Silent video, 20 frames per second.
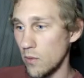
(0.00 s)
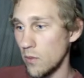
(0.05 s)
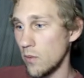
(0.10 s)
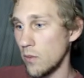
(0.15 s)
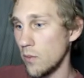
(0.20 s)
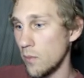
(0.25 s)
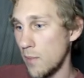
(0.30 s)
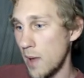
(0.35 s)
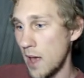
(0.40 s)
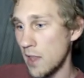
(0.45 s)

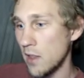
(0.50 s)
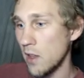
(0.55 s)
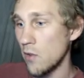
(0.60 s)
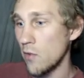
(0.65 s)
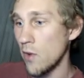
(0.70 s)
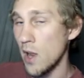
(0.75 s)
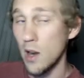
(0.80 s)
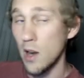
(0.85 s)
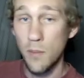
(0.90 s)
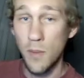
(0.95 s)

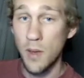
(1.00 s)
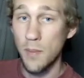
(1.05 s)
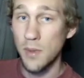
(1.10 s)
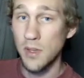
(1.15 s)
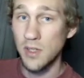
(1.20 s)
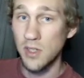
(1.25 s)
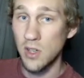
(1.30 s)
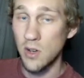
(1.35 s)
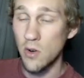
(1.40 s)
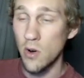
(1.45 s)
math.random might be
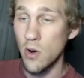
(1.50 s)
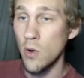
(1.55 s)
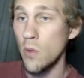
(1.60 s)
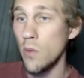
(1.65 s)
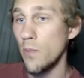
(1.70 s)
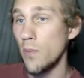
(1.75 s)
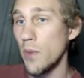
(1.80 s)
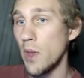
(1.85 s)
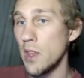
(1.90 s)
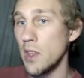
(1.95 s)
0,
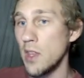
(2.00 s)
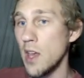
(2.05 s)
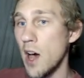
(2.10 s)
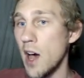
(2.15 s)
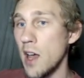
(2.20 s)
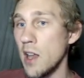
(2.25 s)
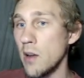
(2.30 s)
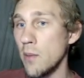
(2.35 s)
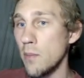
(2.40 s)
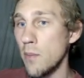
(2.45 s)
and the
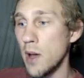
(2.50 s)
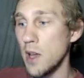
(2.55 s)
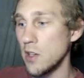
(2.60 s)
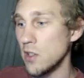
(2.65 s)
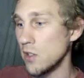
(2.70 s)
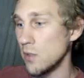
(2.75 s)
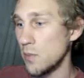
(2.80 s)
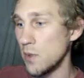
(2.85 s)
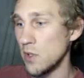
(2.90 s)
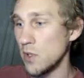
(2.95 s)
item might
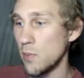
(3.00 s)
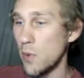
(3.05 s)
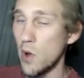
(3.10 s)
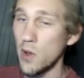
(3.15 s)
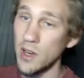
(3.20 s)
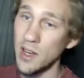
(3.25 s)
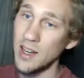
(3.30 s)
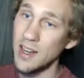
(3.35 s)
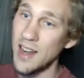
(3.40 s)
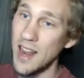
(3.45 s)
just be spawned
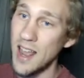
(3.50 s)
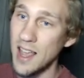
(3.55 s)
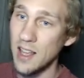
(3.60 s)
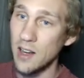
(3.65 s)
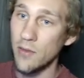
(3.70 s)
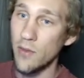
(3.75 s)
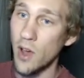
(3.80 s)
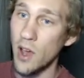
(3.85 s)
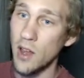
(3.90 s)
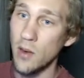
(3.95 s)
at
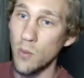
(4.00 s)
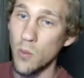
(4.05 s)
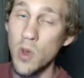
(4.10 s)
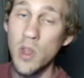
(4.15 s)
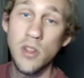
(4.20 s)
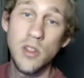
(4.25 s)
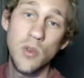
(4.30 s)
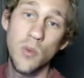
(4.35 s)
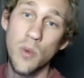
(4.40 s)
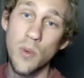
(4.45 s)
negative item
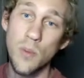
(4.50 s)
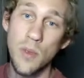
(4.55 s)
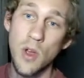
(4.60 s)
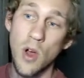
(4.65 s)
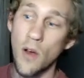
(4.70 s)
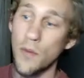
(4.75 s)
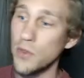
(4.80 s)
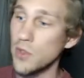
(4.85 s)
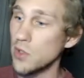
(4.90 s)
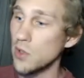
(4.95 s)
width, so we'd be
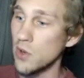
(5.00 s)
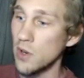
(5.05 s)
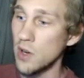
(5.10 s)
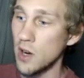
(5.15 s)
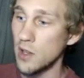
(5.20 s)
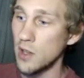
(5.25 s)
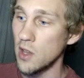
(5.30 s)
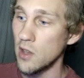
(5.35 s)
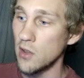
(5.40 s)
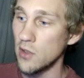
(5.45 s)
off the screen on
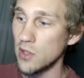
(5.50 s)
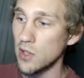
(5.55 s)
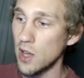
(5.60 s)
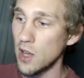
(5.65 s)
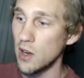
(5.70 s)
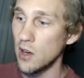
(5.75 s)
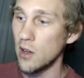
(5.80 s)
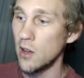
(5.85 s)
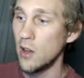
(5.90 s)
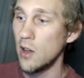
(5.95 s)
the other
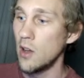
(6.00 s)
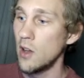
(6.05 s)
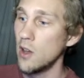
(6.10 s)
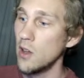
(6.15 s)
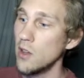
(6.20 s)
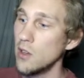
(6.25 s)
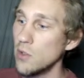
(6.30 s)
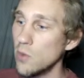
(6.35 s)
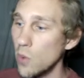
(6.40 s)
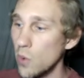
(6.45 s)
side.
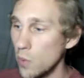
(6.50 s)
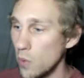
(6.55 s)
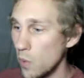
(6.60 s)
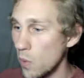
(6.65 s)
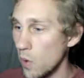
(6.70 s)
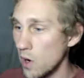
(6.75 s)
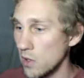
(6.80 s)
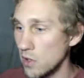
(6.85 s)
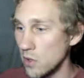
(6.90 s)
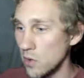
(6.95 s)
So what we
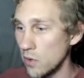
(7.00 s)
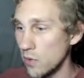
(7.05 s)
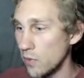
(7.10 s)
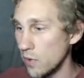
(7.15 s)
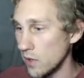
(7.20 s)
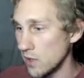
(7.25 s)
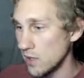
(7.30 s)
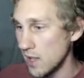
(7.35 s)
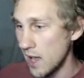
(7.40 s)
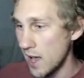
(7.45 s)
want to do to
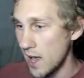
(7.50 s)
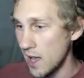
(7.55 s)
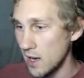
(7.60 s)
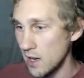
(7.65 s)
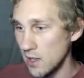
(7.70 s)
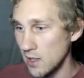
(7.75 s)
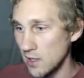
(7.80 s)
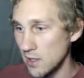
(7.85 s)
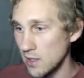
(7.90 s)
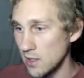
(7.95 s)
fix that
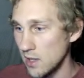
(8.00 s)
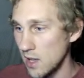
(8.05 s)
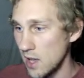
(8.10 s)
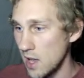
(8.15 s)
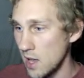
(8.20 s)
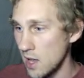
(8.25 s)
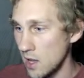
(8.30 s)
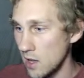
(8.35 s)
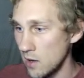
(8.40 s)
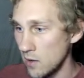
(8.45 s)
is
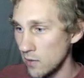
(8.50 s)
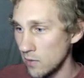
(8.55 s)
say